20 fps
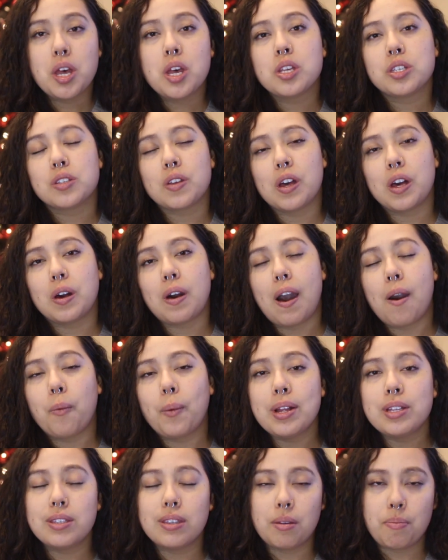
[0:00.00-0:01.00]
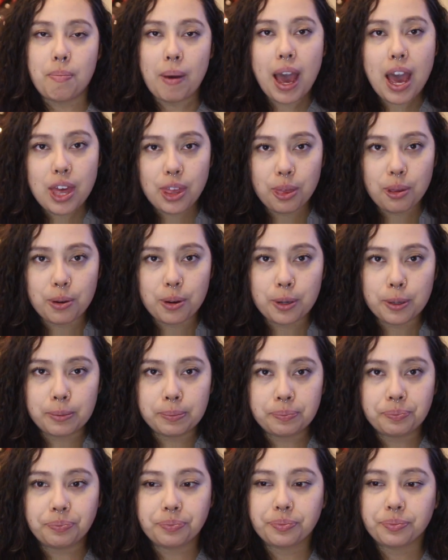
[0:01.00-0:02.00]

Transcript: So I went to the bathroom